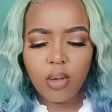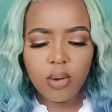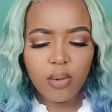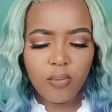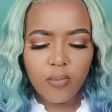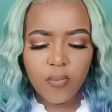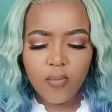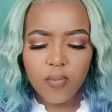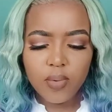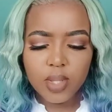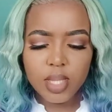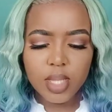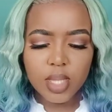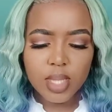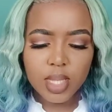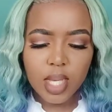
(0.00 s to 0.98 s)
lot of
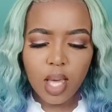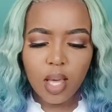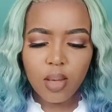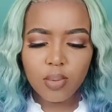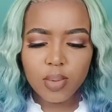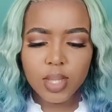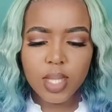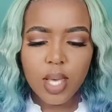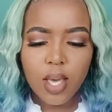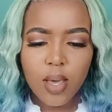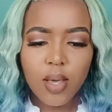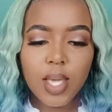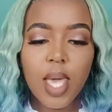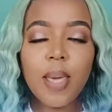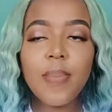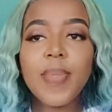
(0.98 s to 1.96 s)
discounts.
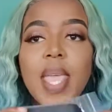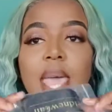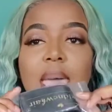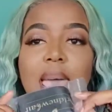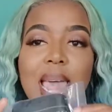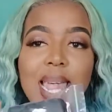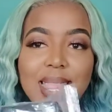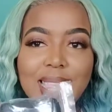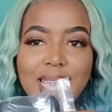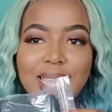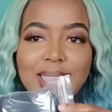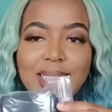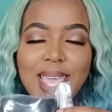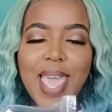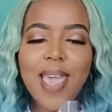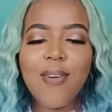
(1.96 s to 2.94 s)
Okay, and
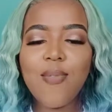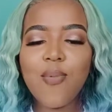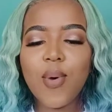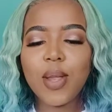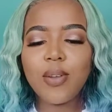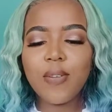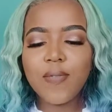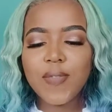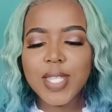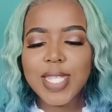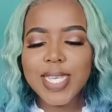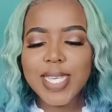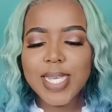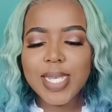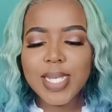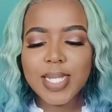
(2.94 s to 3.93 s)
then they have one of
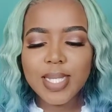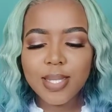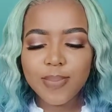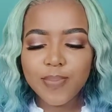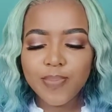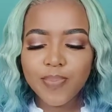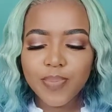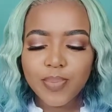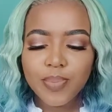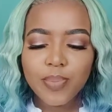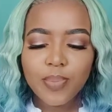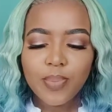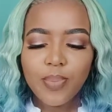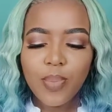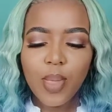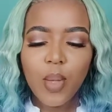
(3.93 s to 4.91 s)
these,
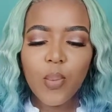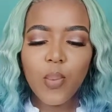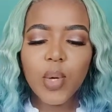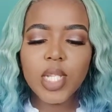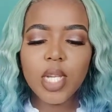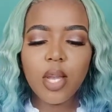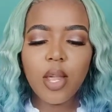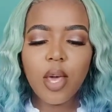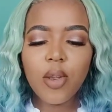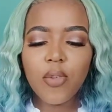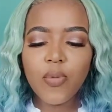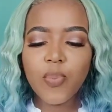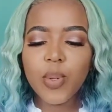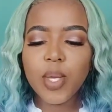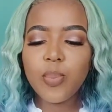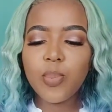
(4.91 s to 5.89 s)
which a lot
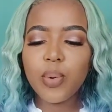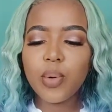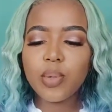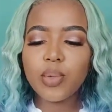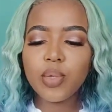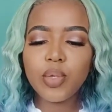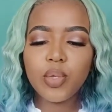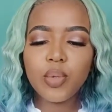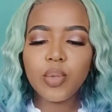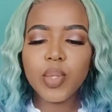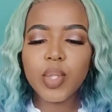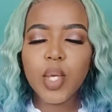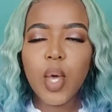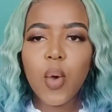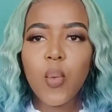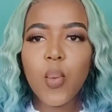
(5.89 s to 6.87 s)
of people
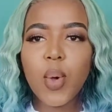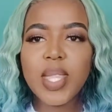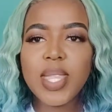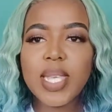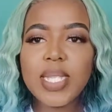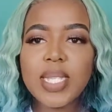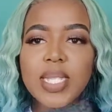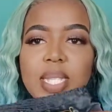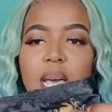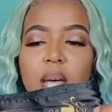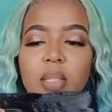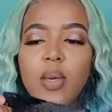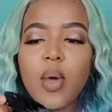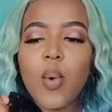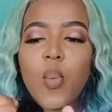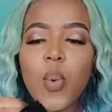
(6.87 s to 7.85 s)
use when they style
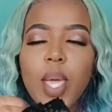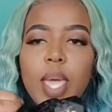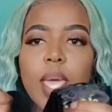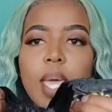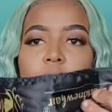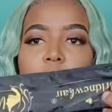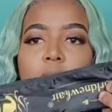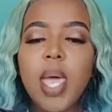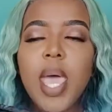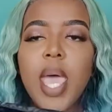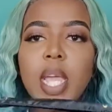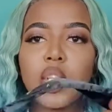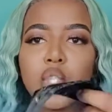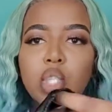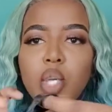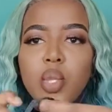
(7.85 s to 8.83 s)
their wig,
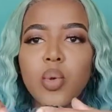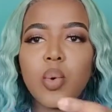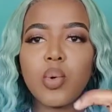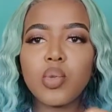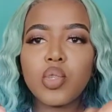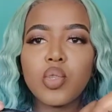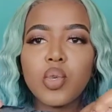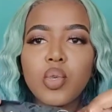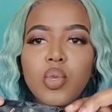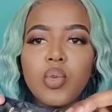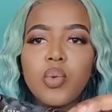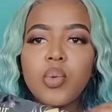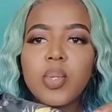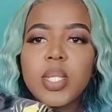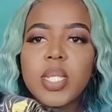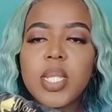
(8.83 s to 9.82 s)
and you can also
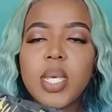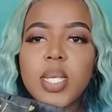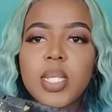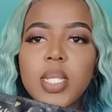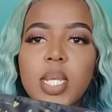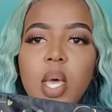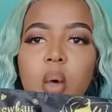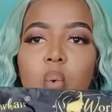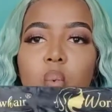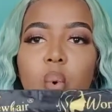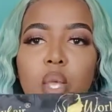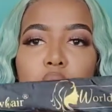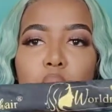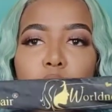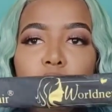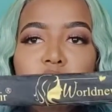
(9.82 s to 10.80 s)
use this
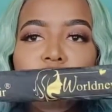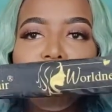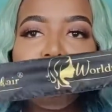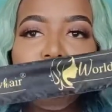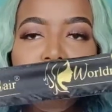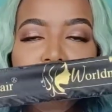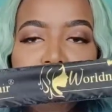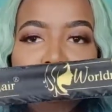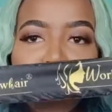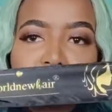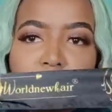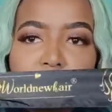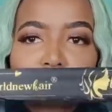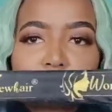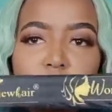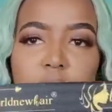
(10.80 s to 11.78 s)
when you're going to sleep
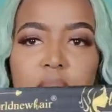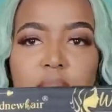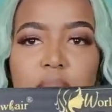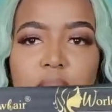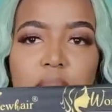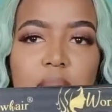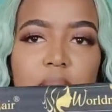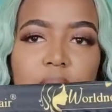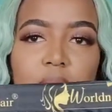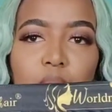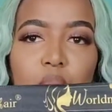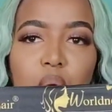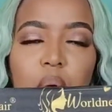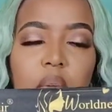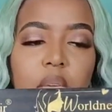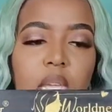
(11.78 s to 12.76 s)
and you want to just
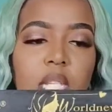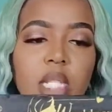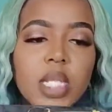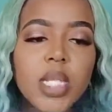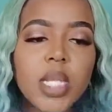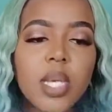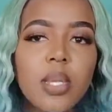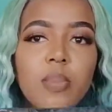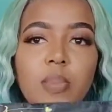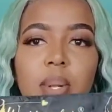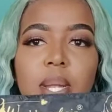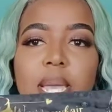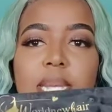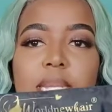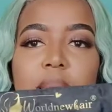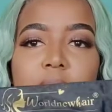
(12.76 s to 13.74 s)
keep your edges in
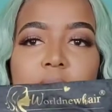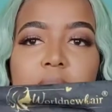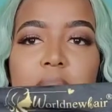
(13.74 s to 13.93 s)
place.